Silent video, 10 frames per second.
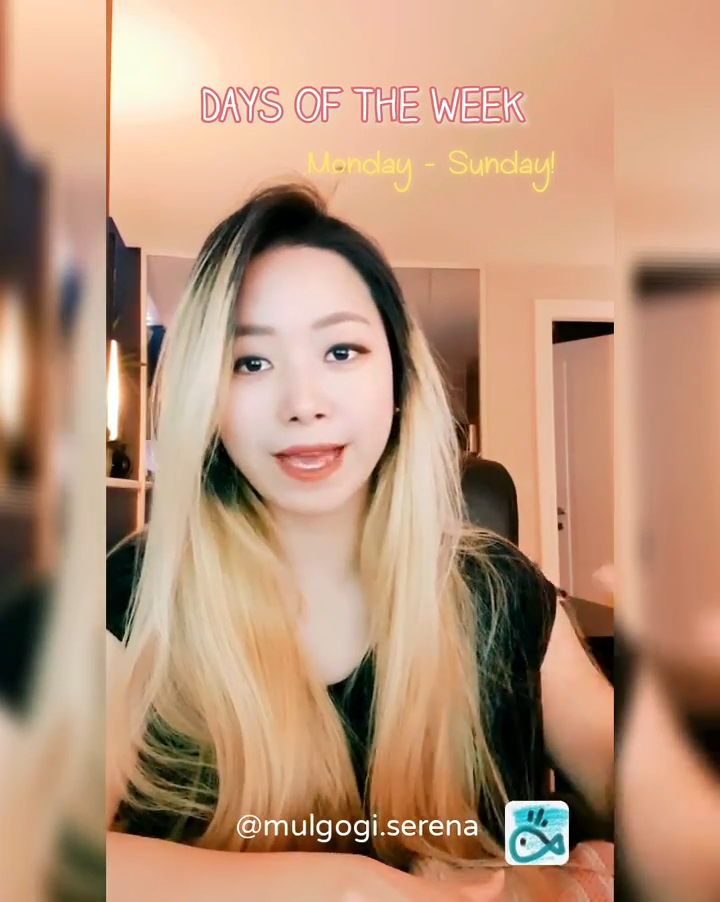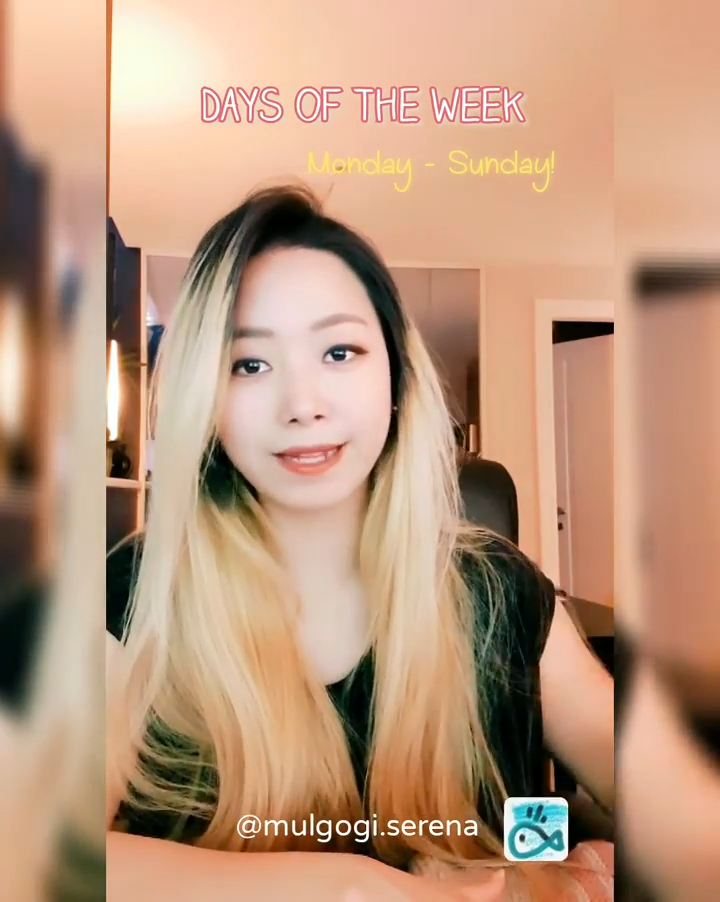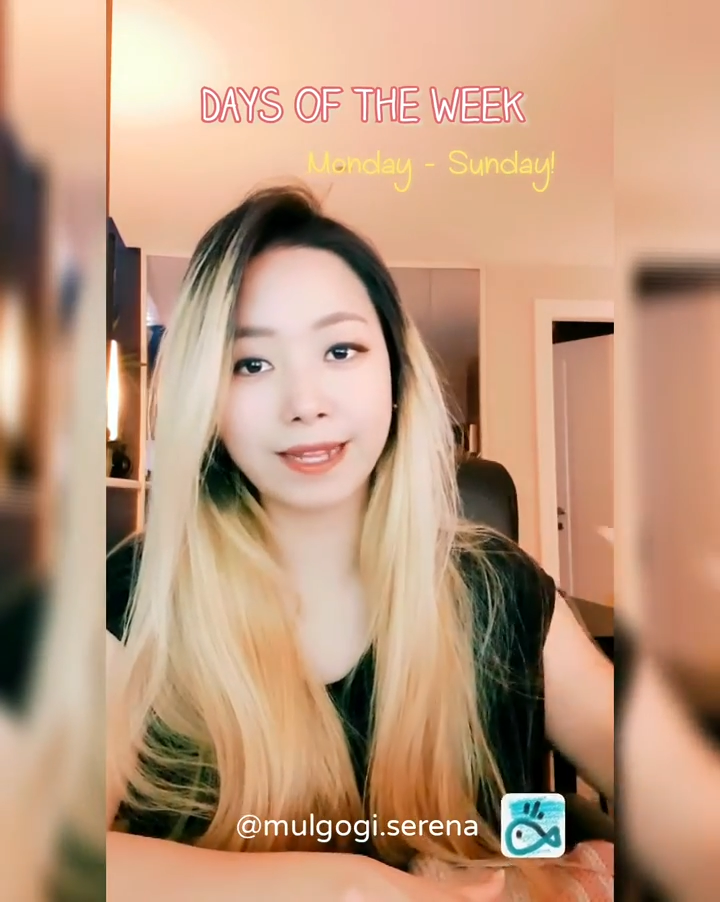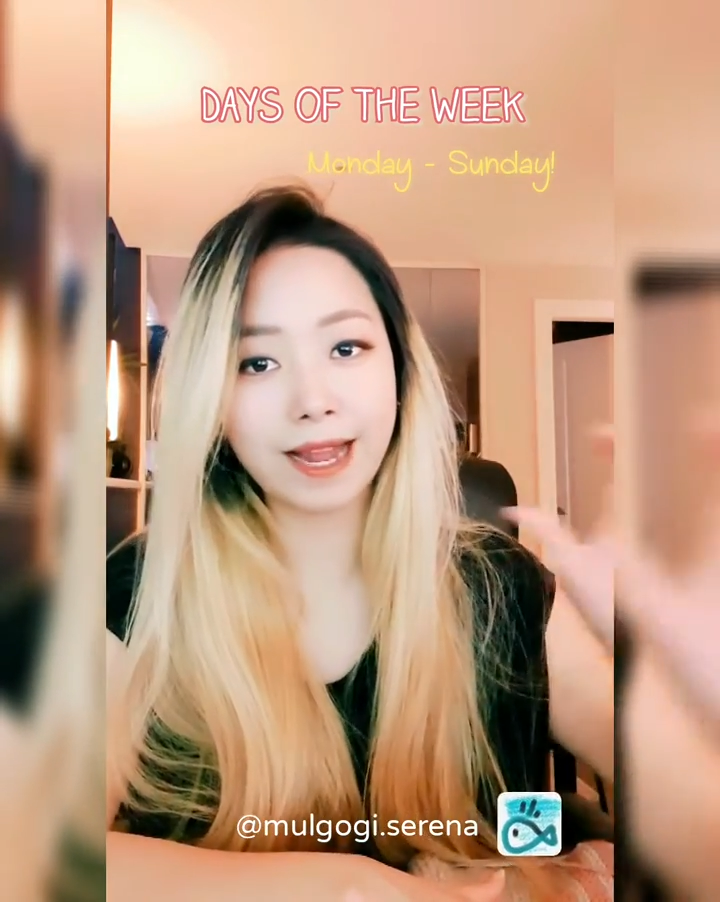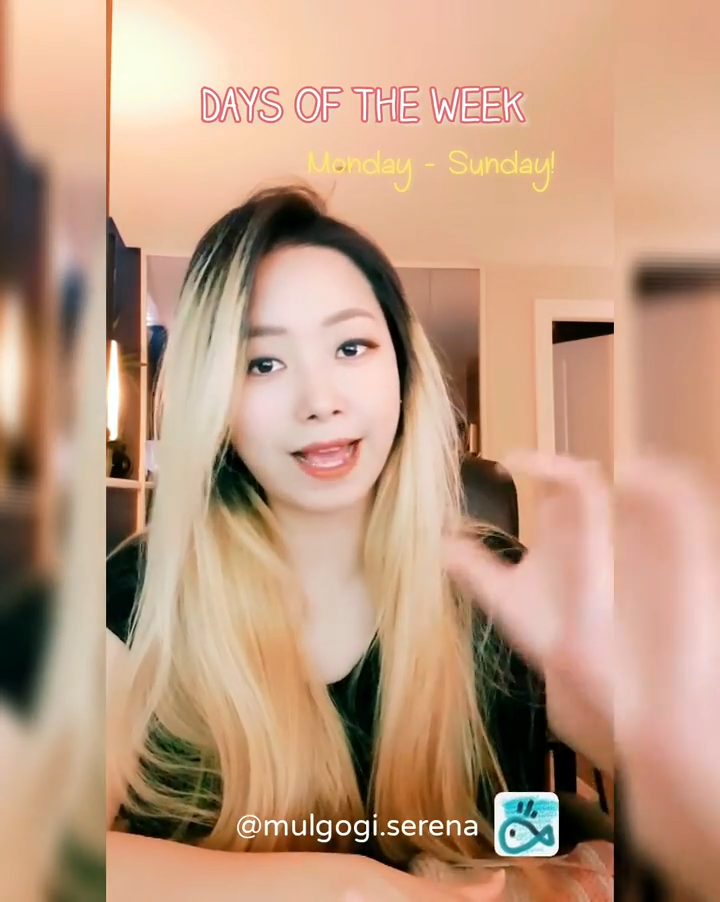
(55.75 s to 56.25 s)

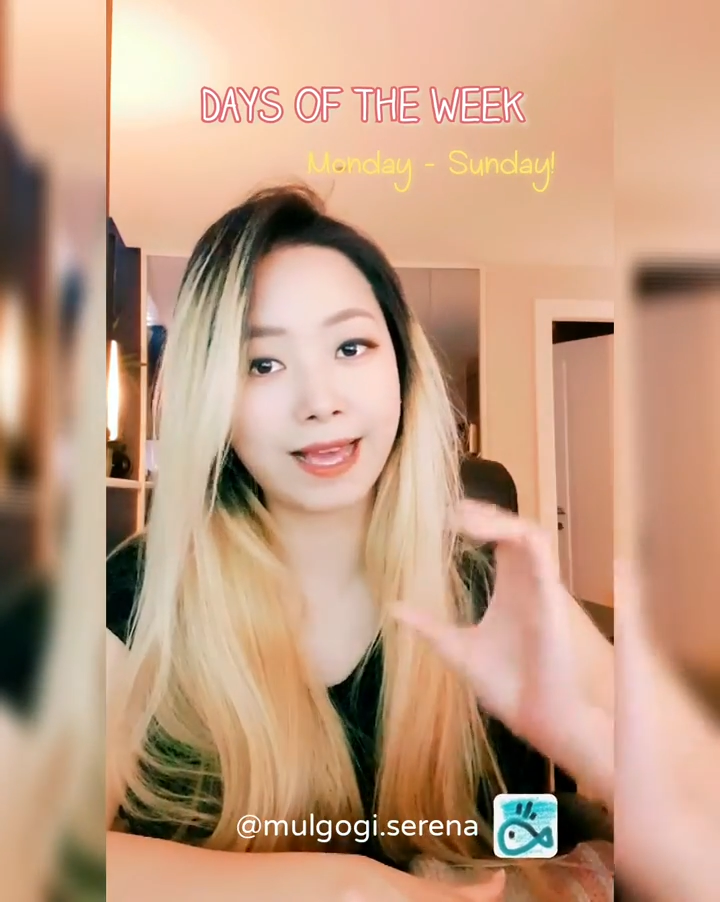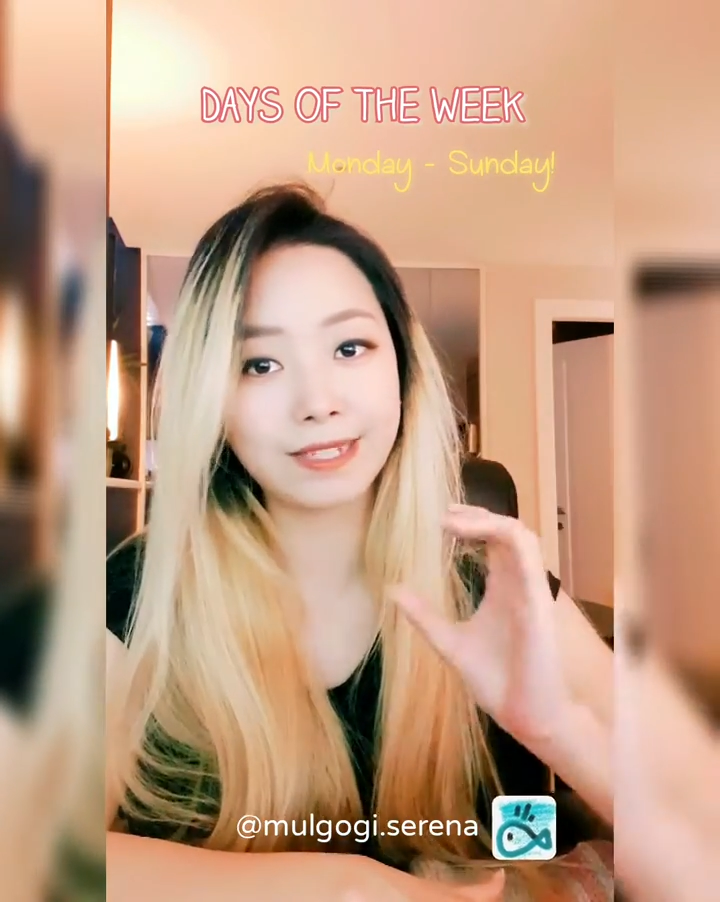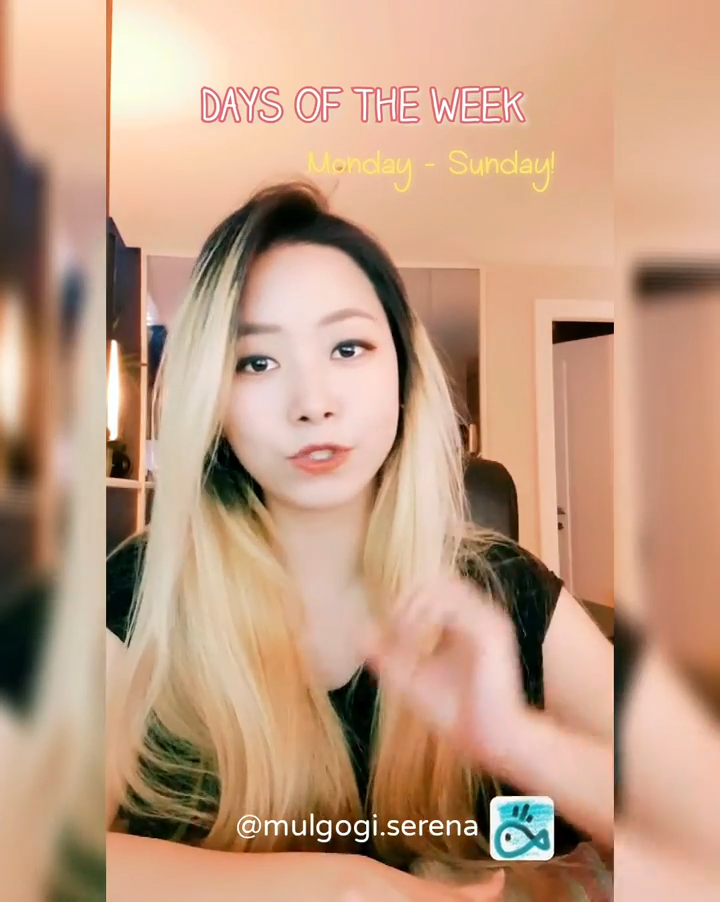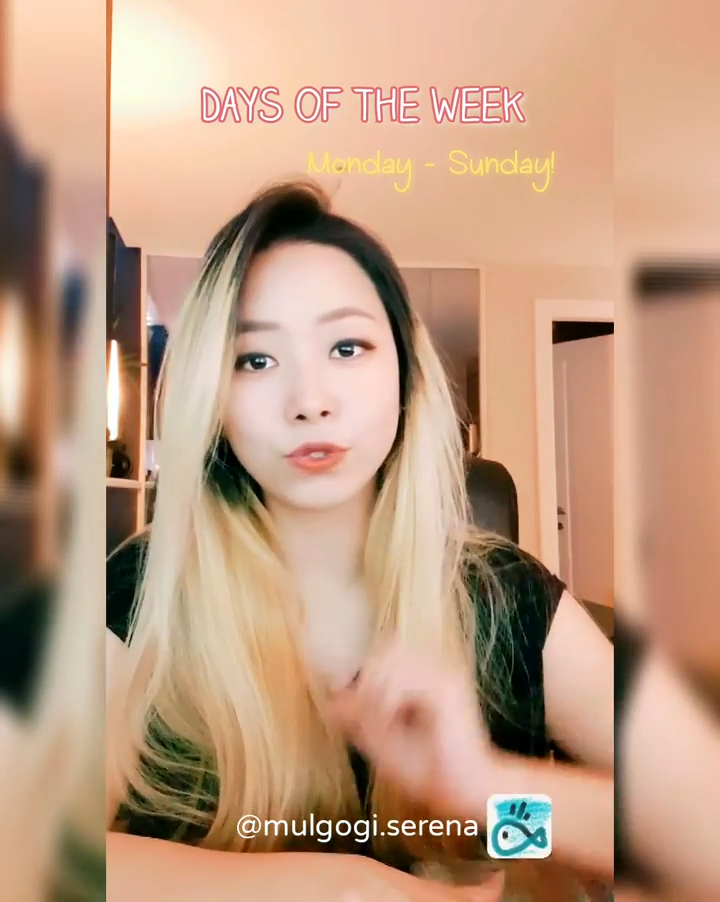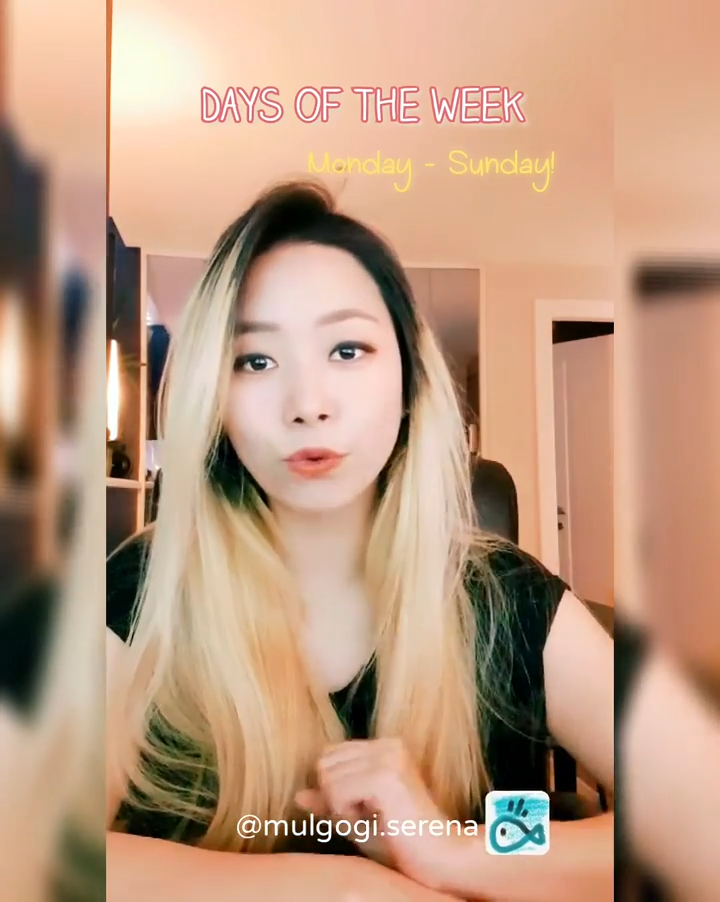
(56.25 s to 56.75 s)
and then add